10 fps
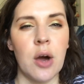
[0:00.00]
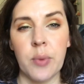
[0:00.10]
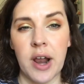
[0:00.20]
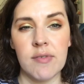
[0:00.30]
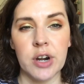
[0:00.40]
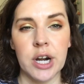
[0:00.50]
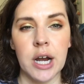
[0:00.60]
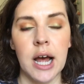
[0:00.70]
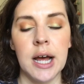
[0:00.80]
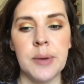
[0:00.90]
not
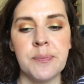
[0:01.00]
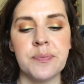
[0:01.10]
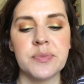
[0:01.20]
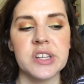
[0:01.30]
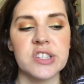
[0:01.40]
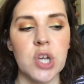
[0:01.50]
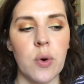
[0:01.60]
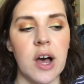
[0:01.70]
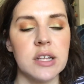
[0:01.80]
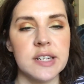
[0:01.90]
whatever.
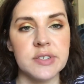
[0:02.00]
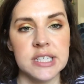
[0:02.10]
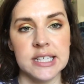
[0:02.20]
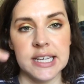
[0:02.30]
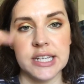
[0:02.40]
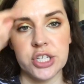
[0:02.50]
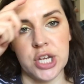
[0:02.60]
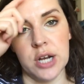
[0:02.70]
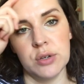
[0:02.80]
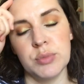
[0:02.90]
So I'll definitely link his
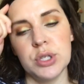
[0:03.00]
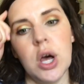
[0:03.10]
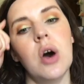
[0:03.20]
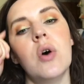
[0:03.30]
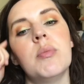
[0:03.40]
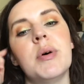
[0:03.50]
channel below.